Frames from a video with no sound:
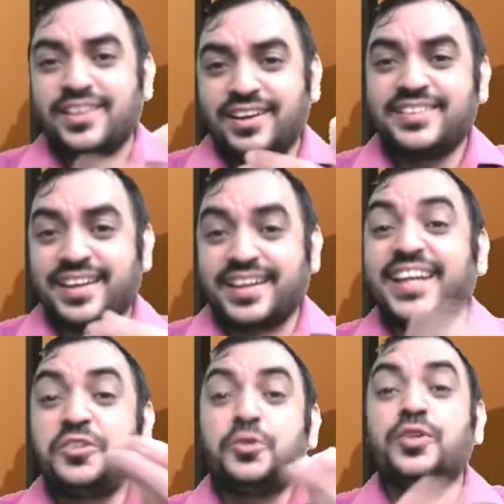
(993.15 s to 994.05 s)
Uh, the
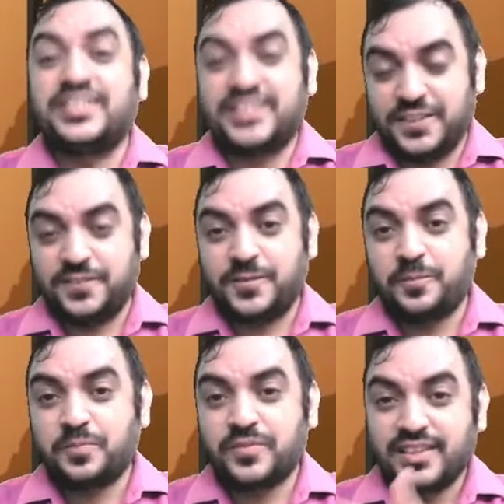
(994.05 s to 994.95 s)
right to receive,
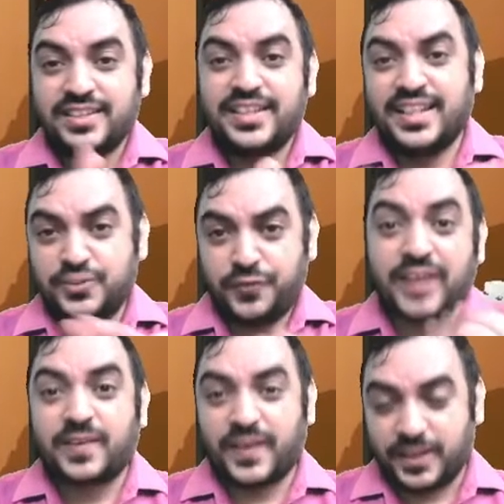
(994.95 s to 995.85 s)
that is
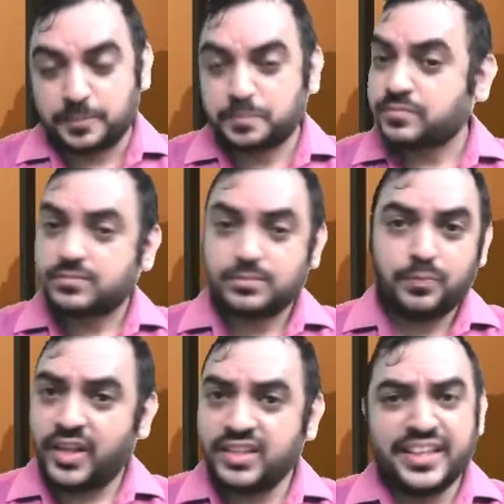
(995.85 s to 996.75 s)
factoring.
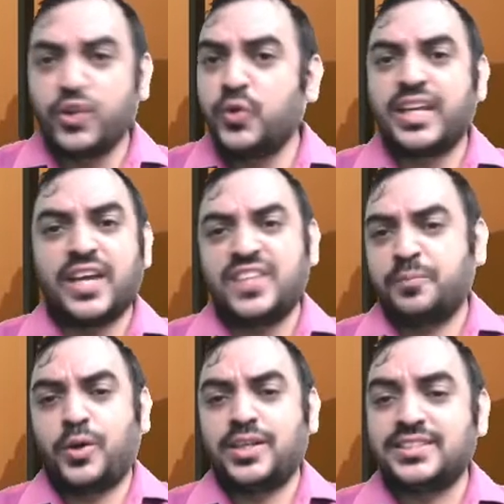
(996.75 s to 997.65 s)
They don't have
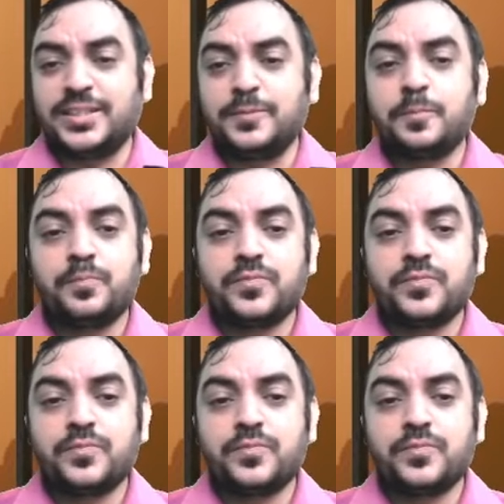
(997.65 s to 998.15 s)
that policy.